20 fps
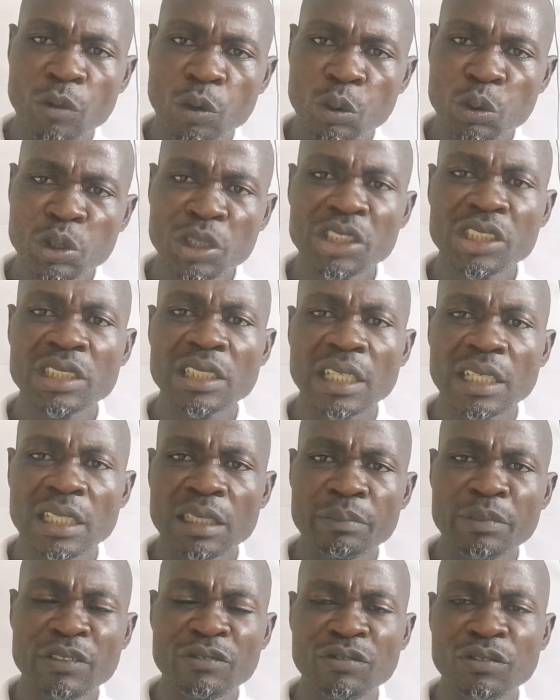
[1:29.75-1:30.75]

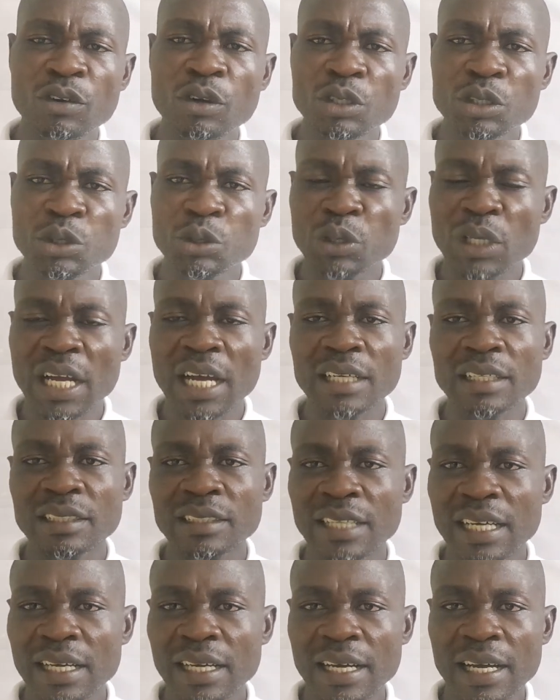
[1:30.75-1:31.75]
Originally, before you
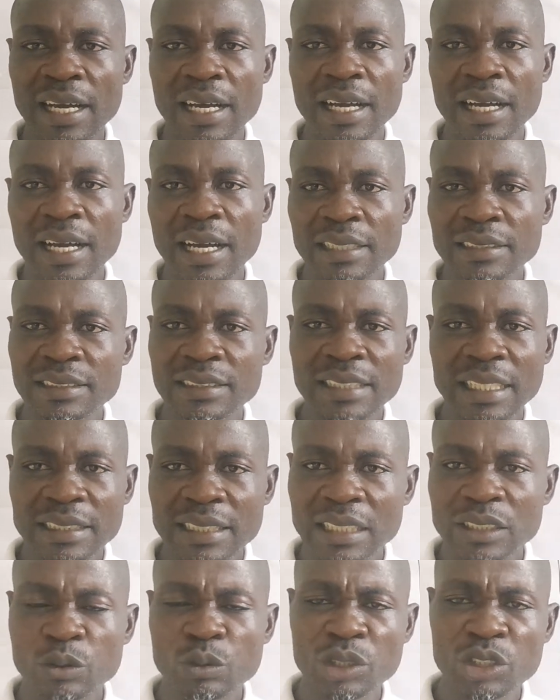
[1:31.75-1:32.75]
can answer
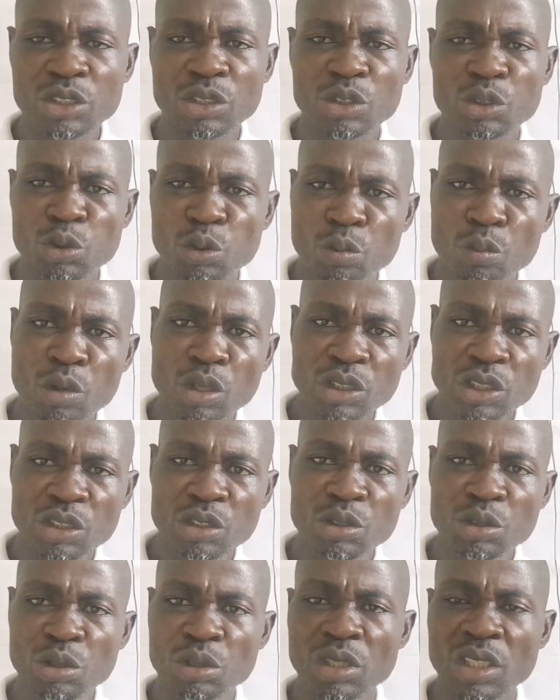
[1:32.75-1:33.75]
that question, you
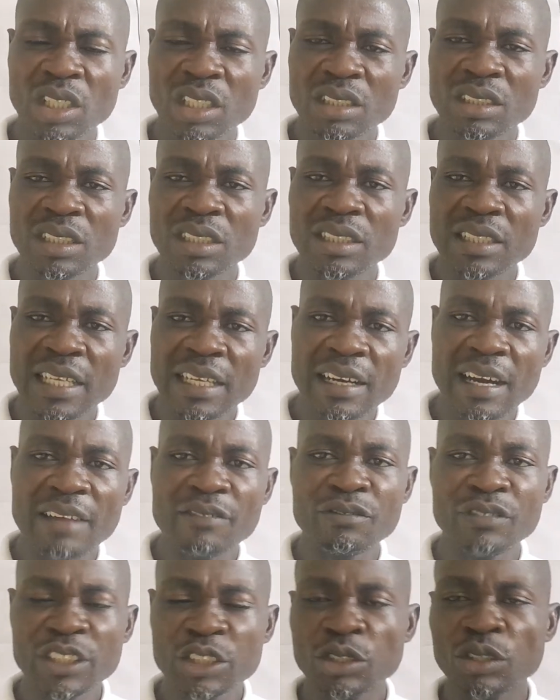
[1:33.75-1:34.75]
must know the
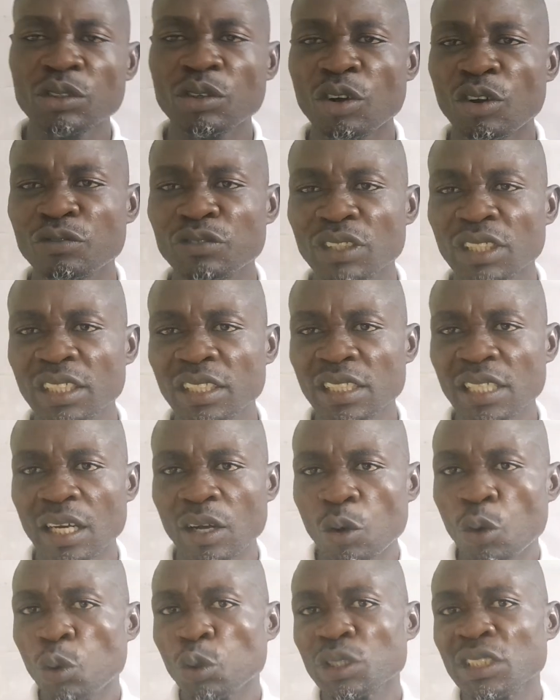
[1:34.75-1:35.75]
derivation of
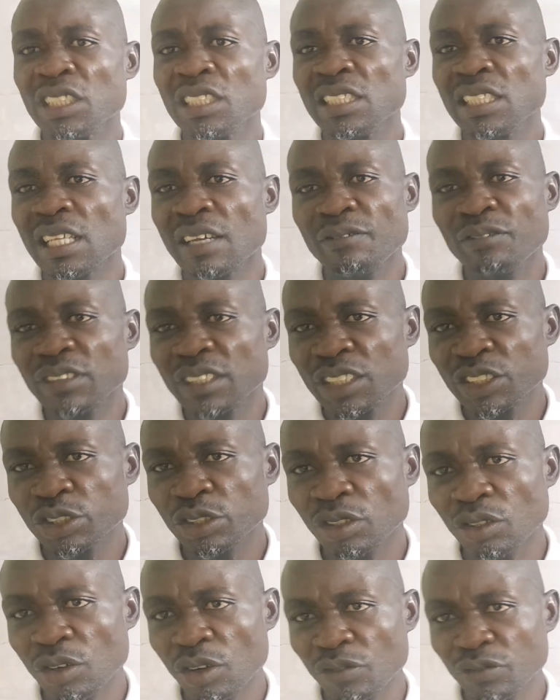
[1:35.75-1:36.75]
area or the
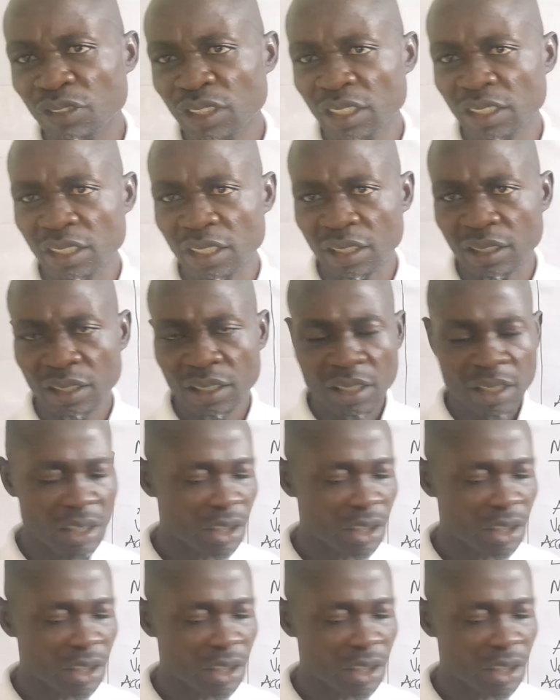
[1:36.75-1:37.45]
definition of area.